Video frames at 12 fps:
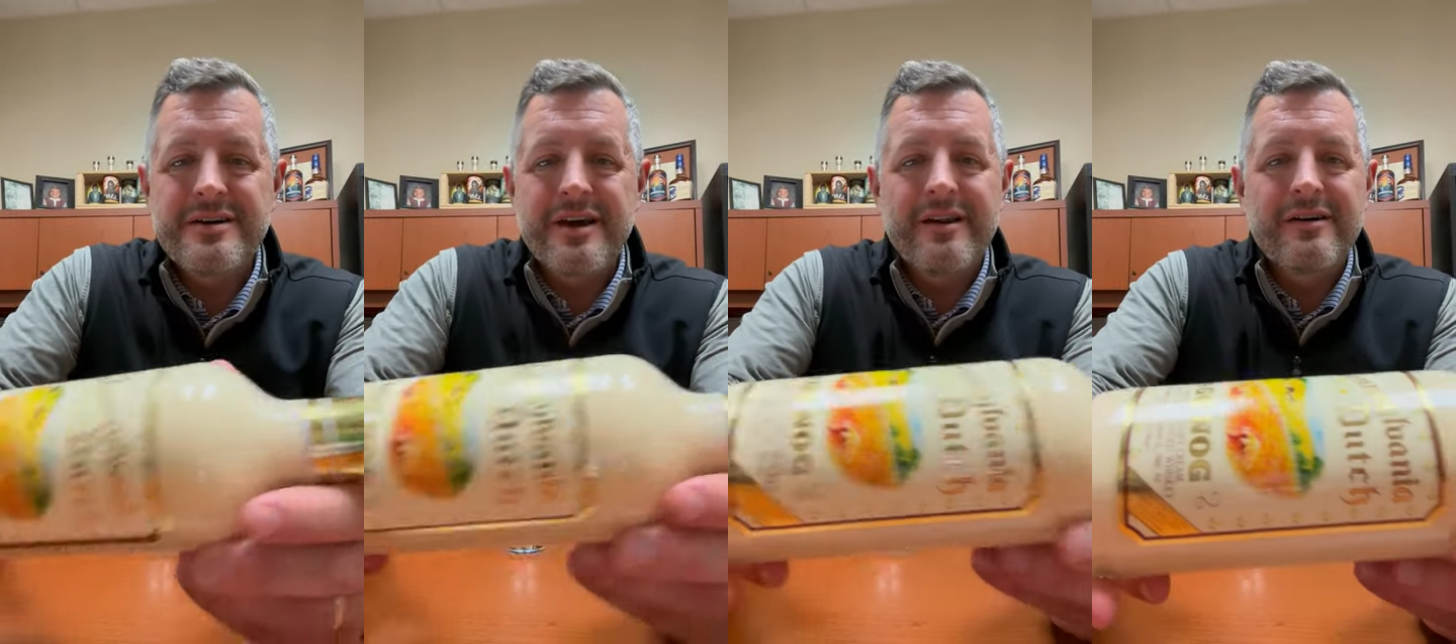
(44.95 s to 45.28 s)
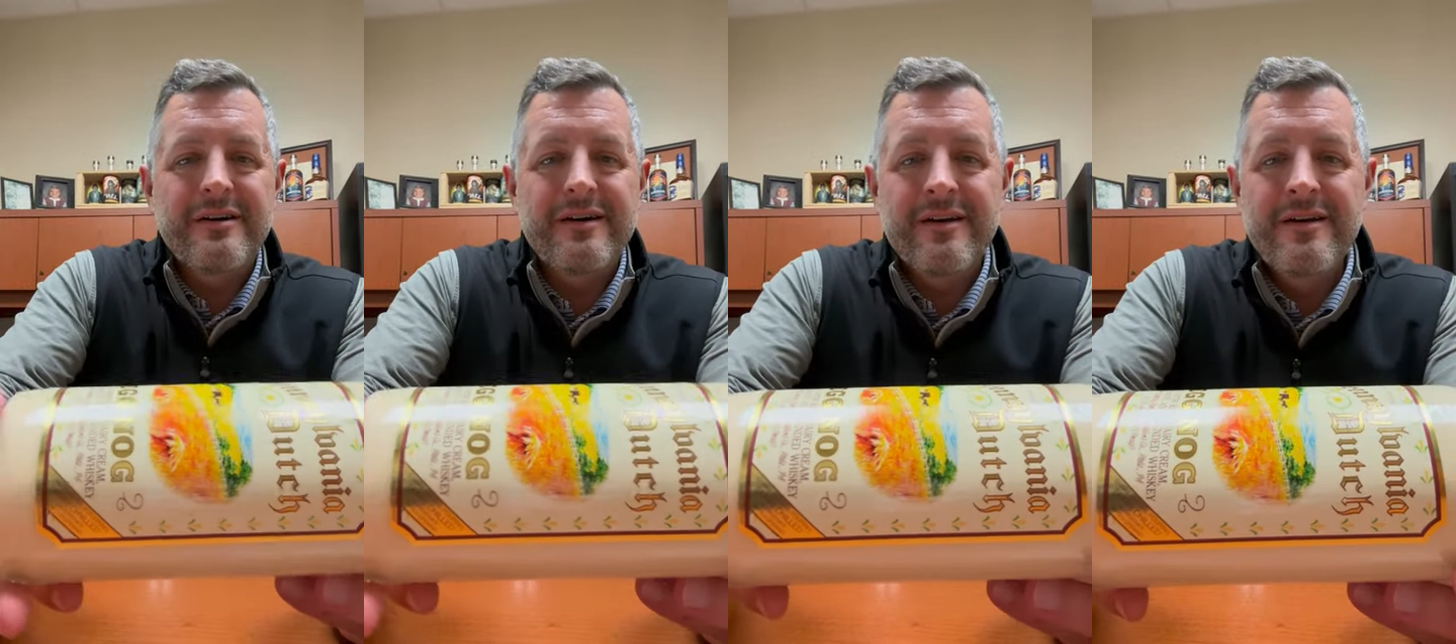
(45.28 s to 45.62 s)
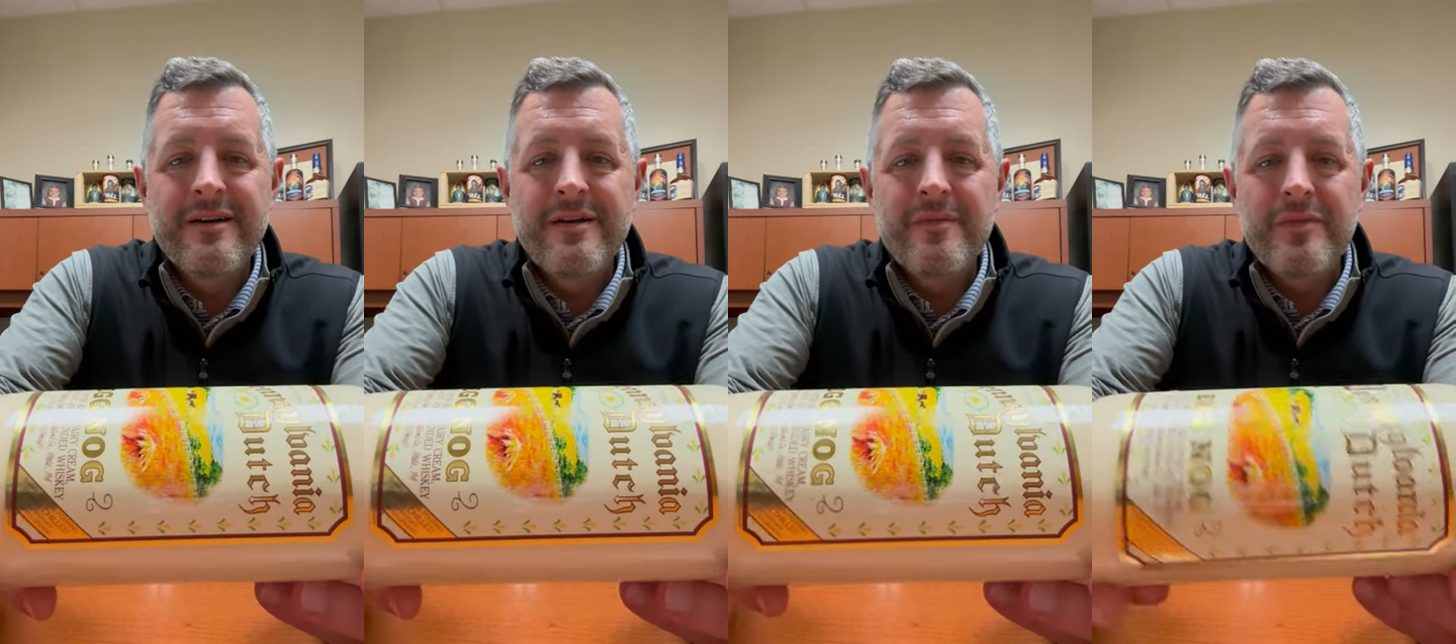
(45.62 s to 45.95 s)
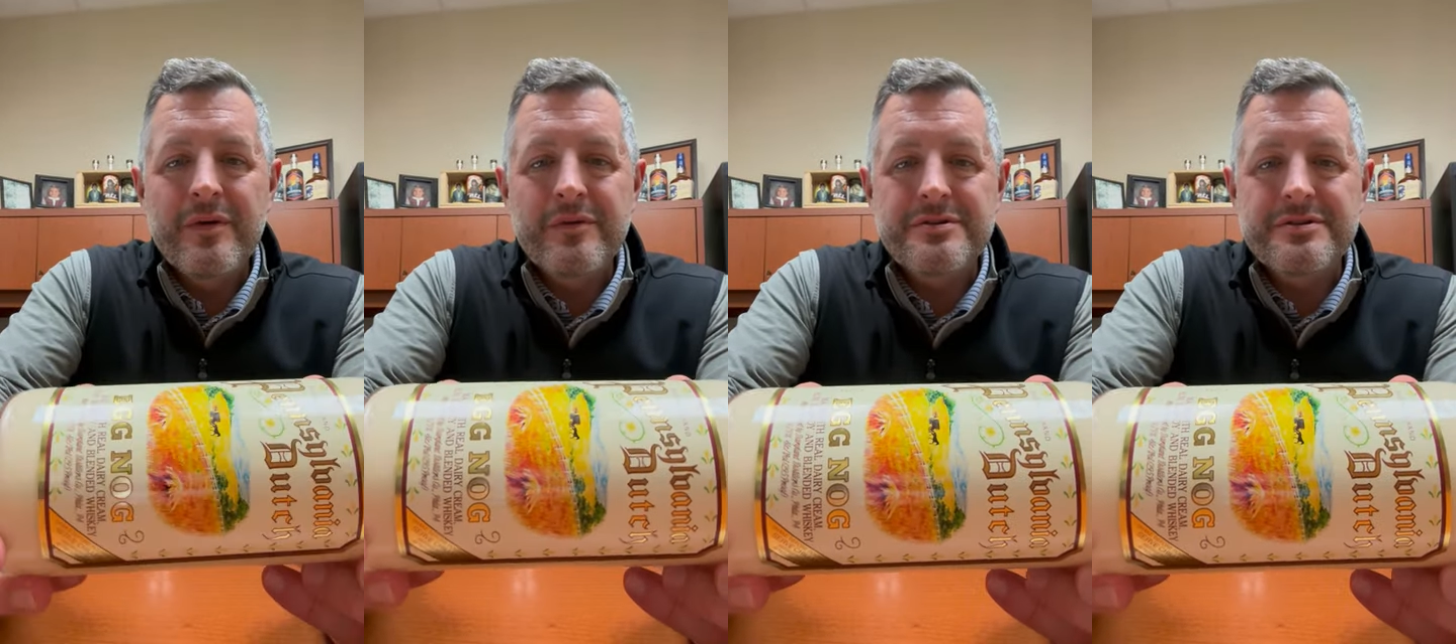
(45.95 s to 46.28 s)
eggnog,
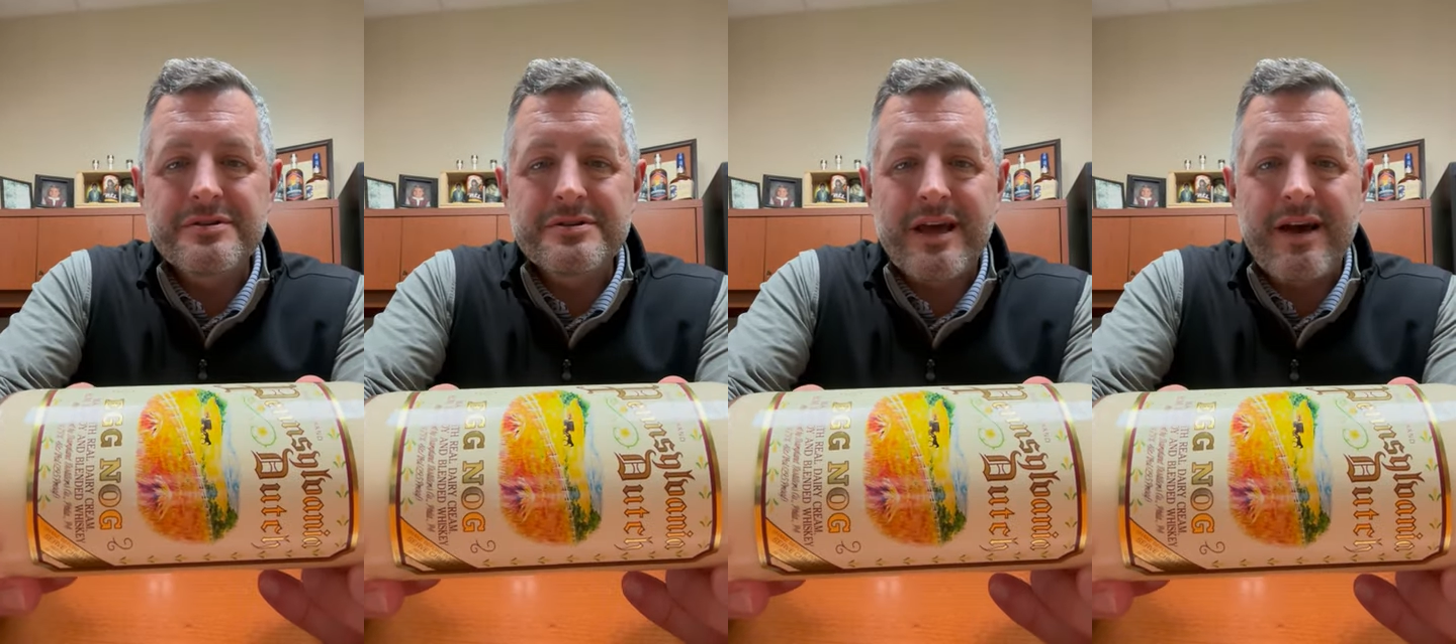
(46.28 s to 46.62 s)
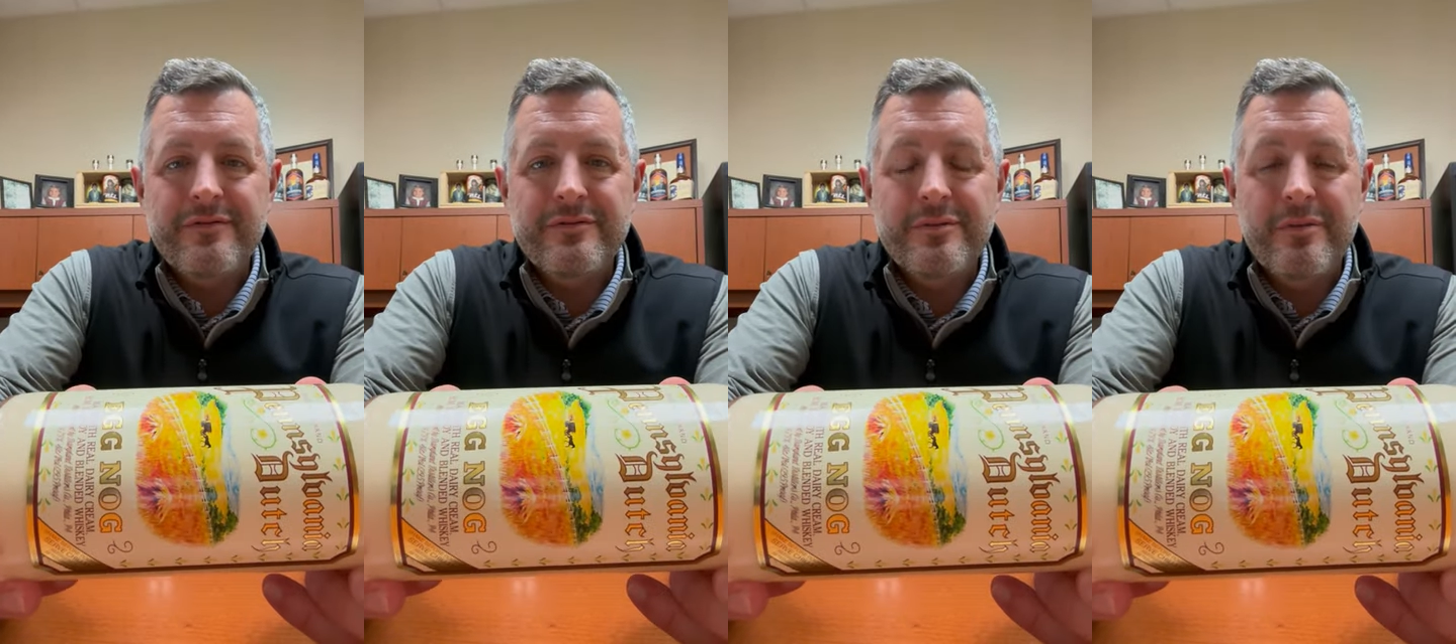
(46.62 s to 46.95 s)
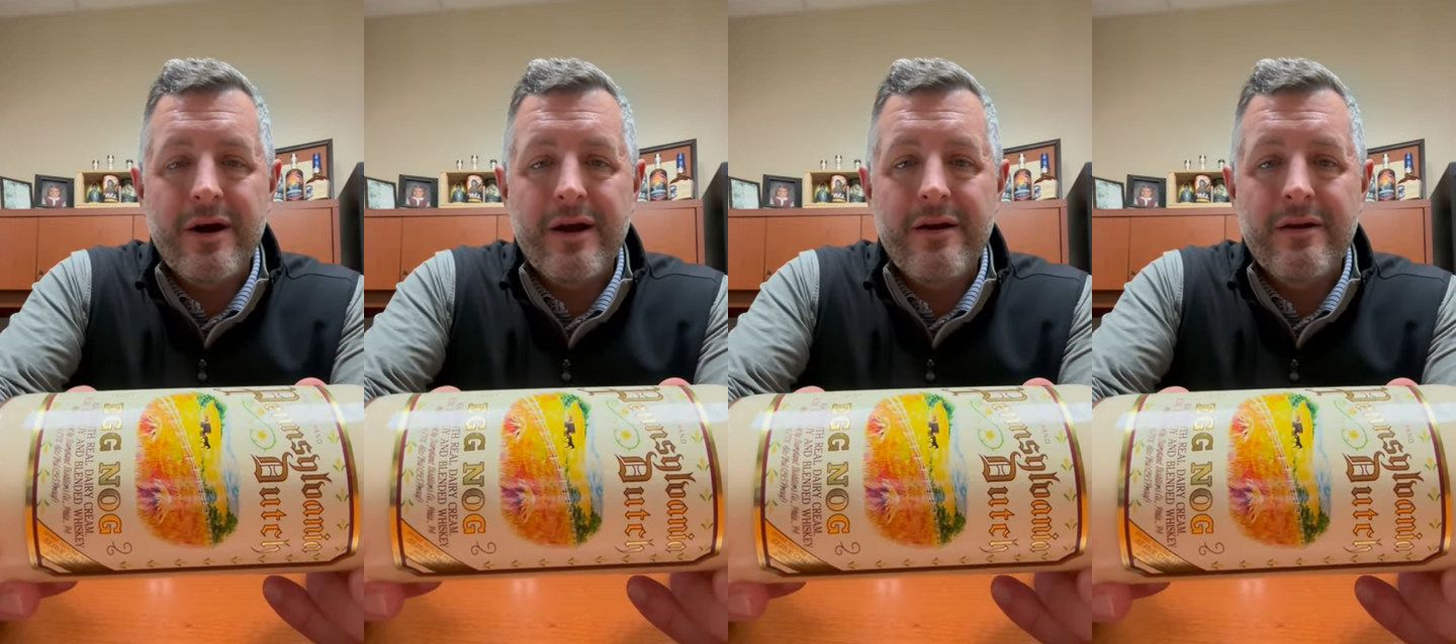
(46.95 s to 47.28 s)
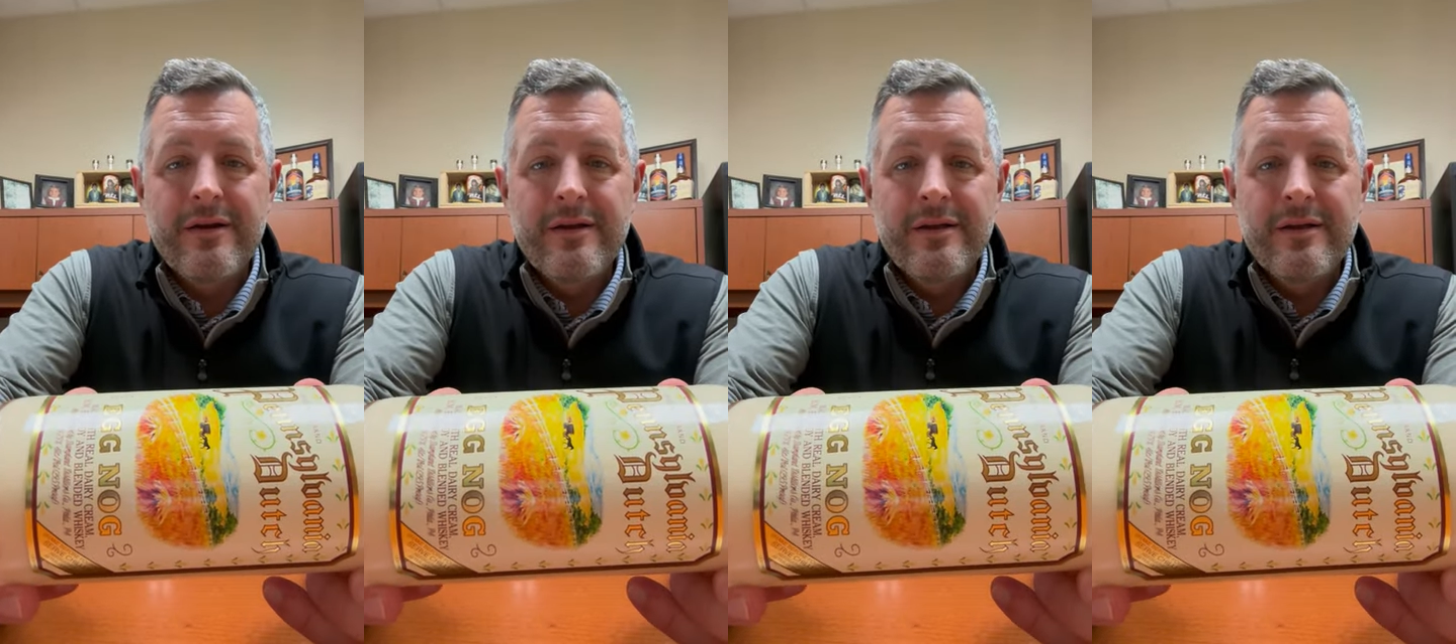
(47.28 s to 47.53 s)
which you just have to admire.